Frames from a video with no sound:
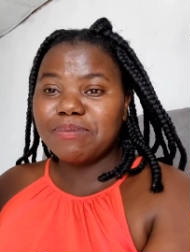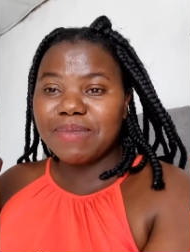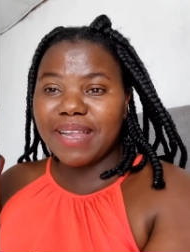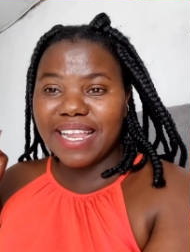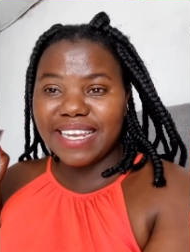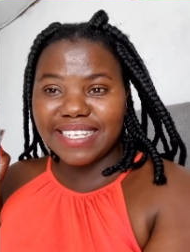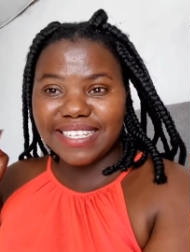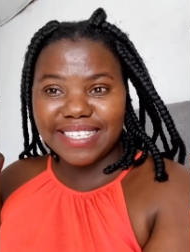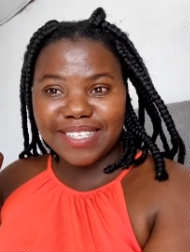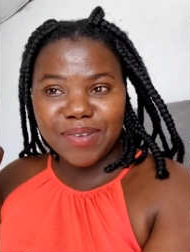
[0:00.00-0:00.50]

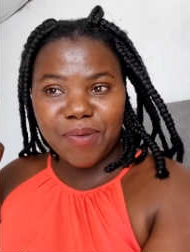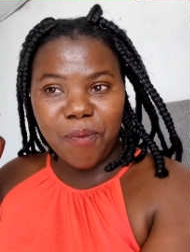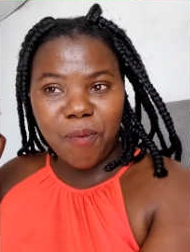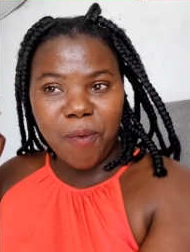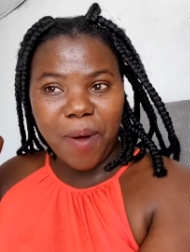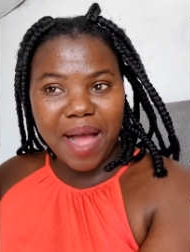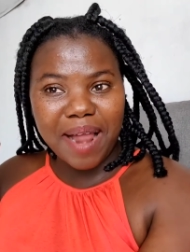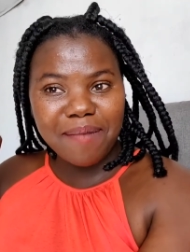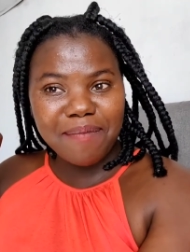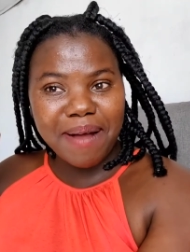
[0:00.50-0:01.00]
Mnanditi,
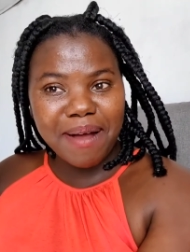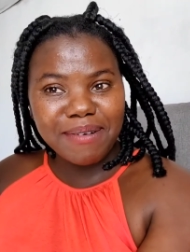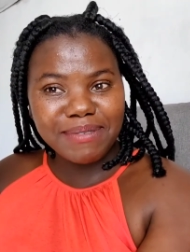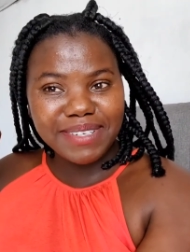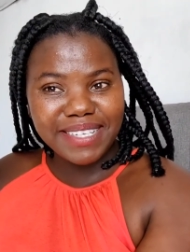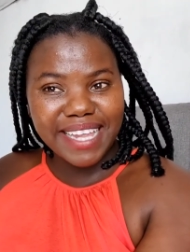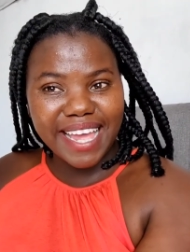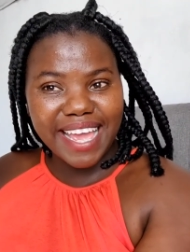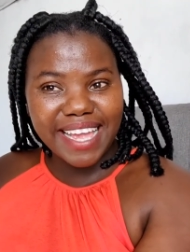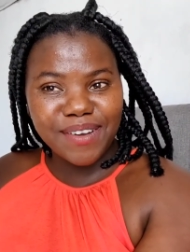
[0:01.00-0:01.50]
one
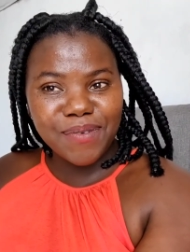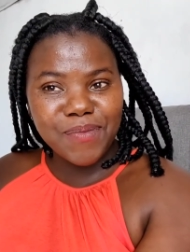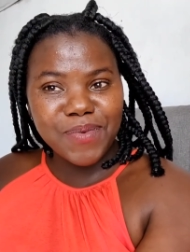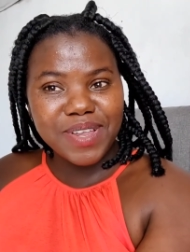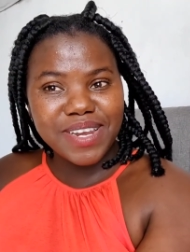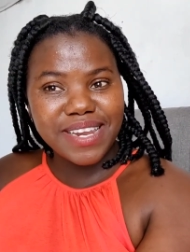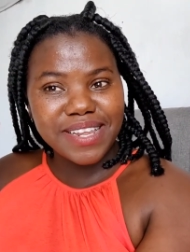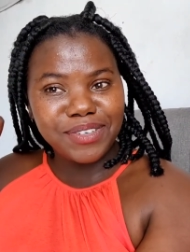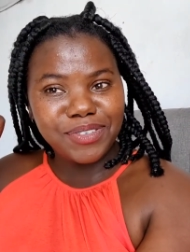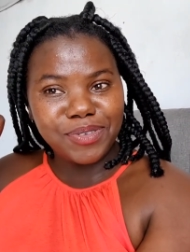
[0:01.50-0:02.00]

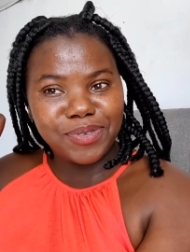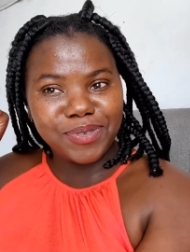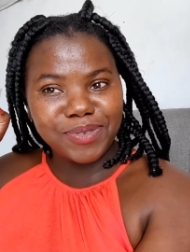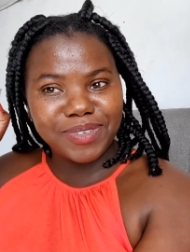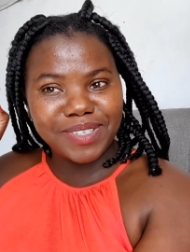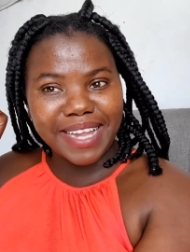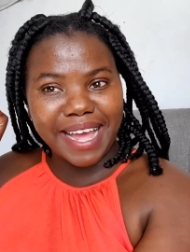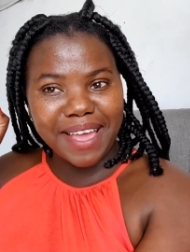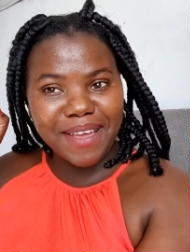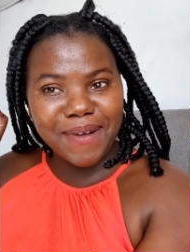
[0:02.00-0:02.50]
mountain we need
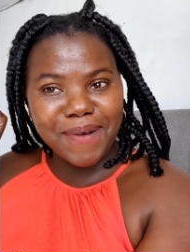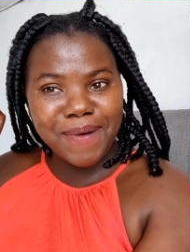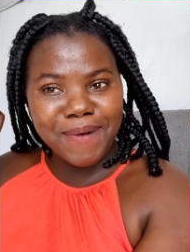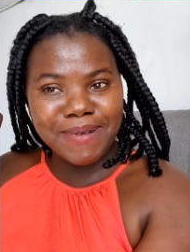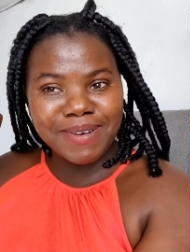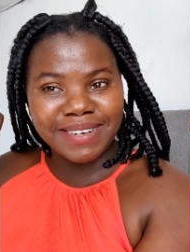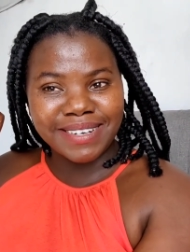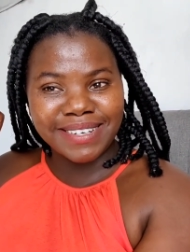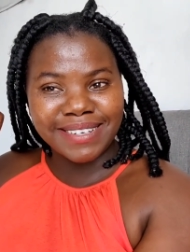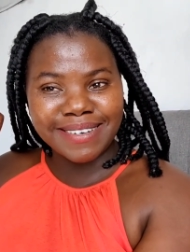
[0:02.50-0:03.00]
to die
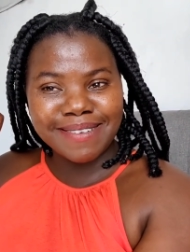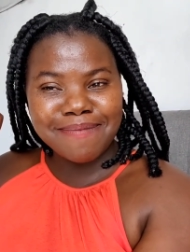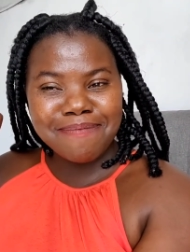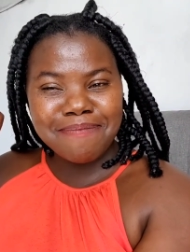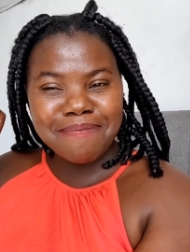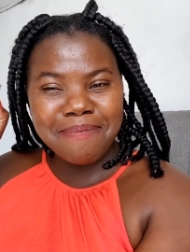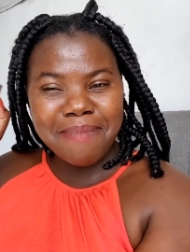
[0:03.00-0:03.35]
on.